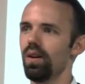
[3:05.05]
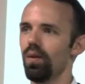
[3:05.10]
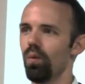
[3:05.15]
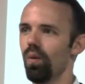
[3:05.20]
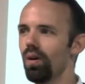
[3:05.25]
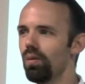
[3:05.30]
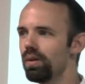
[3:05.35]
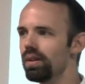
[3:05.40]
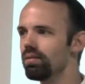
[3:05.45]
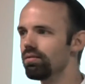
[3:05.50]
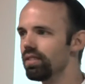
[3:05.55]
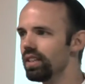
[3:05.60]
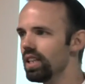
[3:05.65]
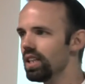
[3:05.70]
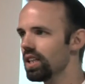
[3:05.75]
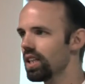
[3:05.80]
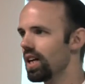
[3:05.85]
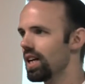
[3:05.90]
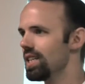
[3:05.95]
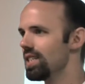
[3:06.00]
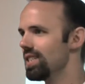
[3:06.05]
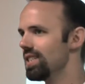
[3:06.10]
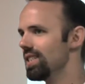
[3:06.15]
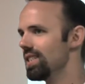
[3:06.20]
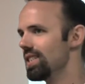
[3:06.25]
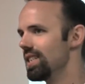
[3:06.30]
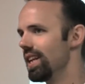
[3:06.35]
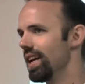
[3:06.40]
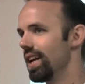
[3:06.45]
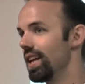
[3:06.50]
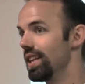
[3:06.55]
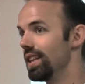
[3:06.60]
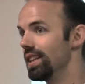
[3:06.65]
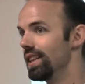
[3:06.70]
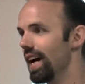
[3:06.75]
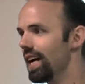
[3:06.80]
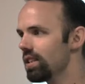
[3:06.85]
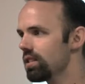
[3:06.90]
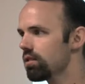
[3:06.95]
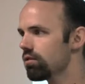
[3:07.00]
what we realize is that
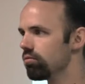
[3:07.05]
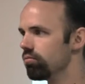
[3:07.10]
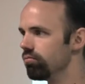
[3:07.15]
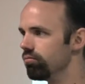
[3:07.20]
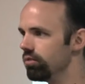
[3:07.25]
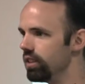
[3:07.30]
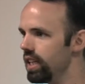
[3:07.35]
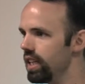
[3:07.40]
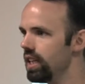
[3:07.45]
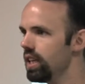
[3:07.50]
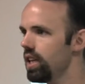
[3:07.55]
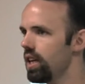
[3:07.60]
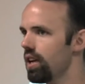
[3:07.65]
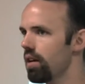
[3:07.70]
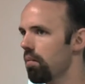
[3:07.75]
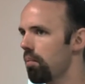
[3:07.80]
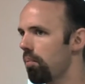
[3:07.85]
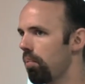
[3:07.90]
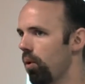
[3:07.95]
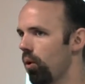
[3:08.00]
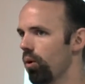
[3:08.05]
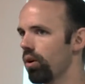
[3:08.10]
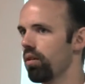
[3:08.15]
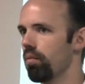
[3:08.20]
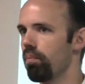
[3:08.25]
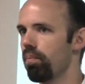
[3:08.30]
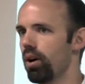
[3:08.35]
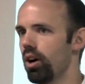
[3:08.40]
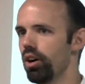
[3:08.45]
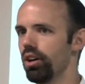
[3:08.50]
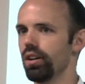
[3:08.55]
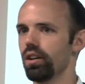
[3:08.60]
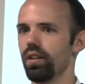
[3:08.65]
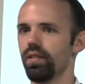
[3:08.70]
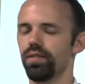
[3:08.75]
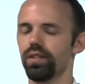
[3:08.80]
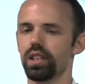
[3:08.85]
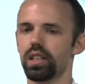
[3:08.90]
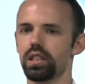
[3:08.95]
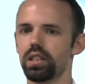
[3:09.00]
that's a really important part
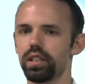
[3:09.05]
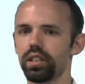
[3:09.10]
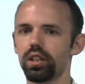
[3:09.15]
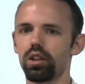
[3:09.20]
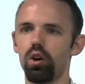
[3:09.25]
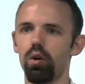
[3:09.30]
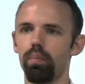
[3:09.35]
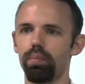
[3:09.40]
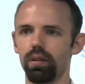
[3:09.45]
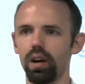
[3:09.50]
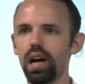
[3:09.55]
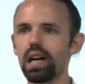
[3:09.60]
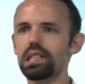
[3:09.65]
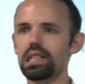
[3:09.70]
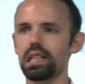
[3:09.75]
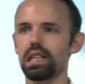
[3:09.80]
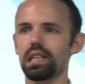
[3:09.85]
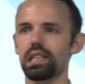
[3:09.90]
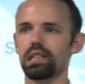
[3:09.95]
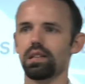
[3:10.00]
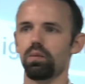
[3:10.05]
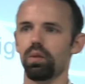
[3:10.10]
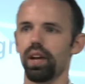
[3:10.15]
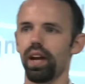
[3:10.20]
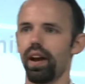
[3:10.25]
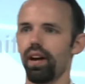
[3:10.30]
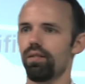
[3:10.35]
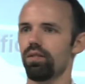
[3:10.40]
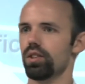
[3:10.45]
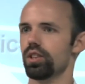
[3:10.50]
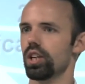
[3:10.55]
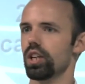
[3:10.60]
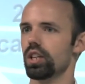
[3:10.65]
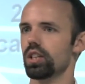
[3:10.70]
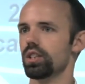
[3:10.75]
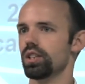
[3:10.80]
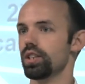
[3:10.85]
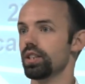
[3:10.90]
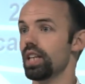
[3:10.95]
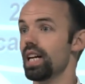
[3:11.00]
of the clinical process that we have with our
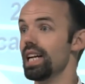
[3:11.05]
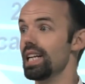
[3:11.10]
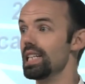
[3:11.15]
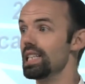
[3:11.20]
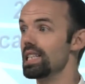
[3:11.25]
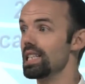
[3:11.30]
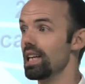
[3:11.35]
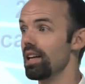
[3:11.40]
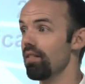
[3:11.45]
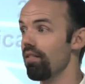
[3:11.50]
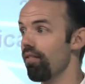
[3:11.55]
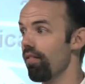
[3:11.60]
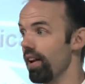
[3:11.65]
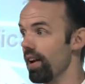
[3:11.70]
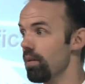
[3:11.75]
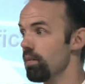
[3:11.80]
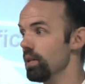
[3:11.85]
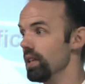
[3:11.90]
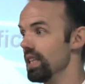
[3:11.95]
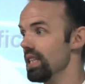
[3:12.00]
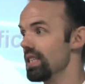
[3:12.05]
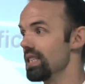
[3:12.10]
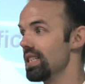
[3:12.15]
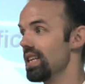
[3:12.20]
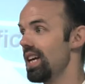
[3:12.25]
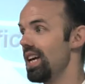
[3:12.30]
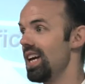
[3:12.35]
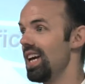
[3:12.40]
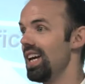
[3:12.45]
clients and families.